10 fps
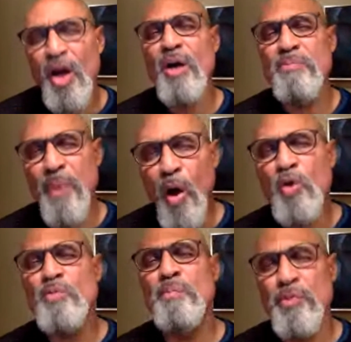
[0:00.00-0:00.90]
a
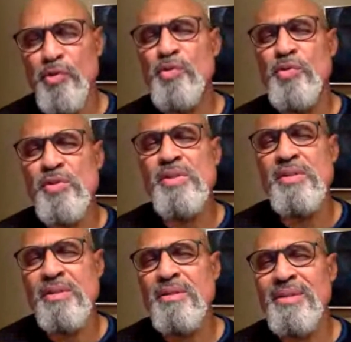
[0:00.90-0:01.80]
bone bruise
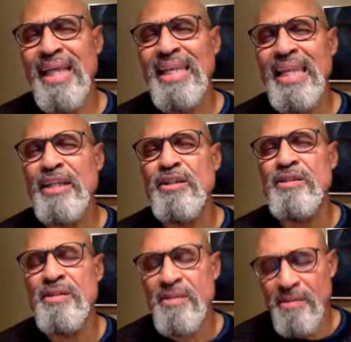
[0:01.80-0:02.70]
that
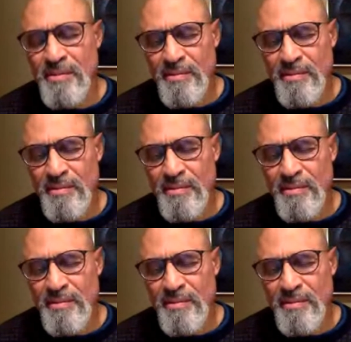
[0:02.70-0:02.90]
lingers,